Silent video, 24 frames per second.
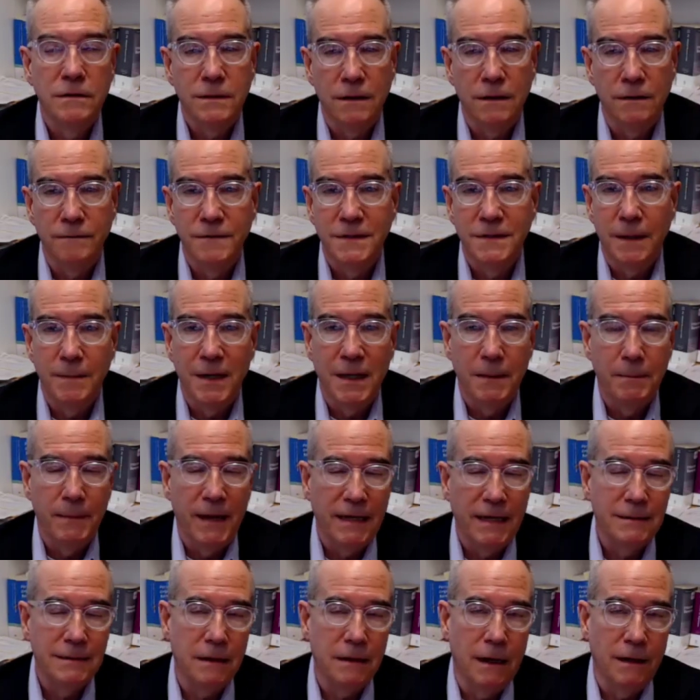So if somebody
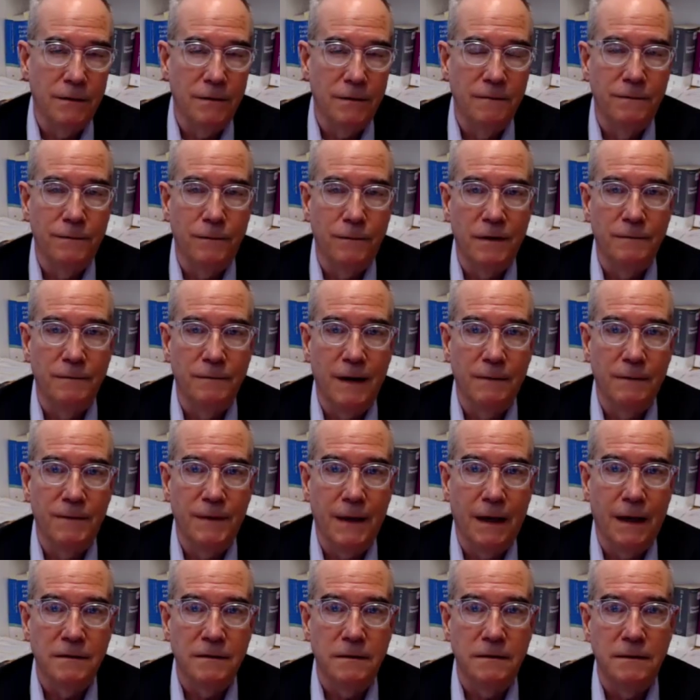makes
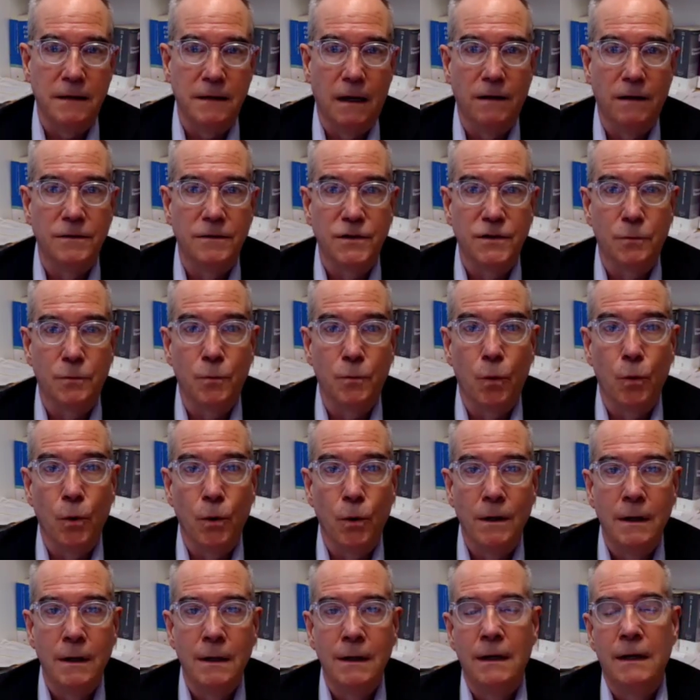$145,000 or
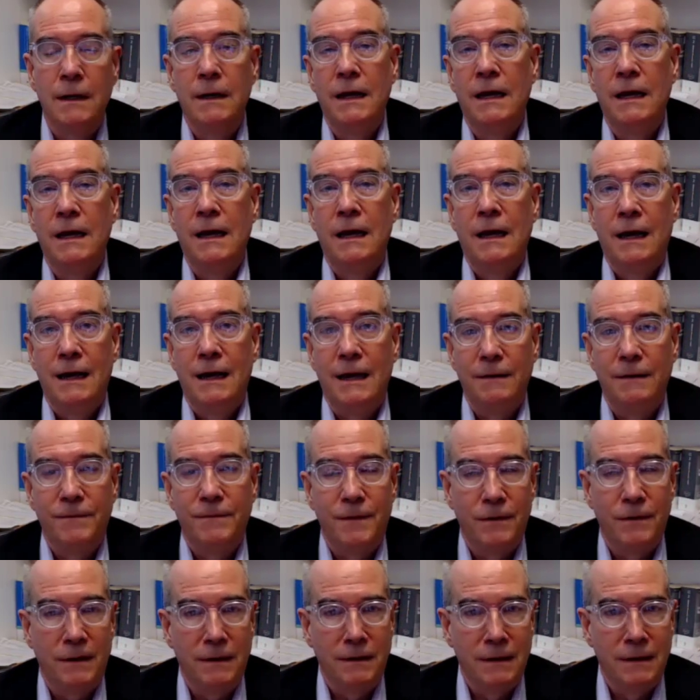more, if
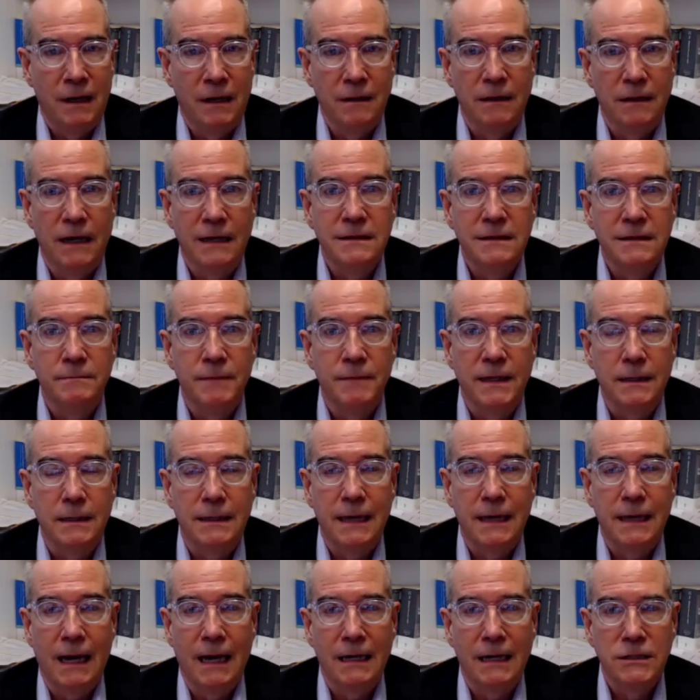they elect to make a
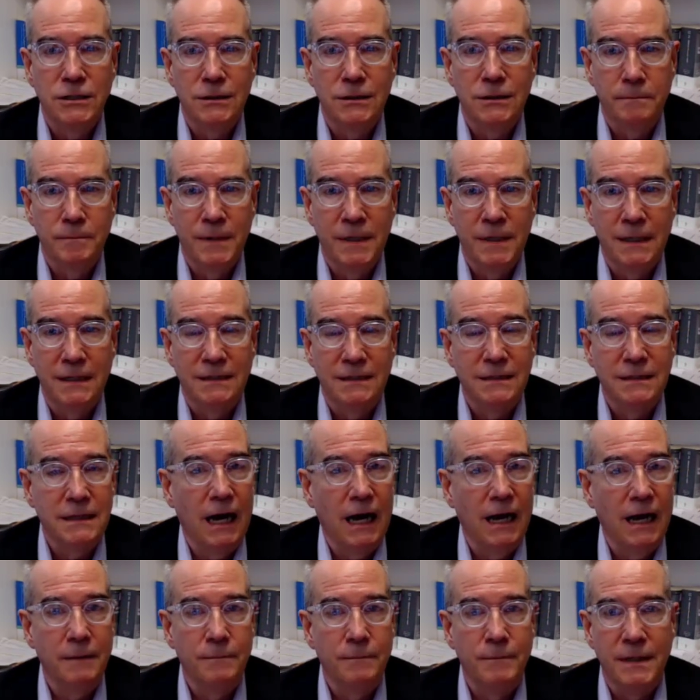catch-up, it's
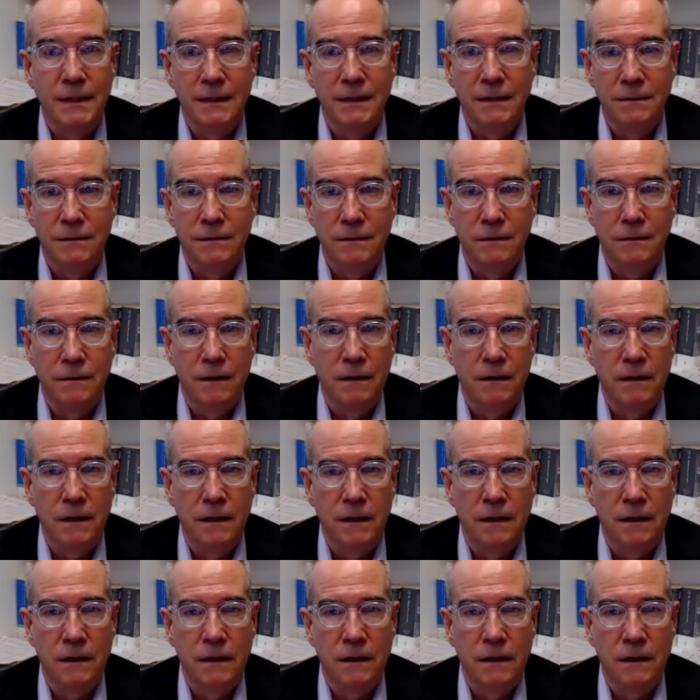got to be into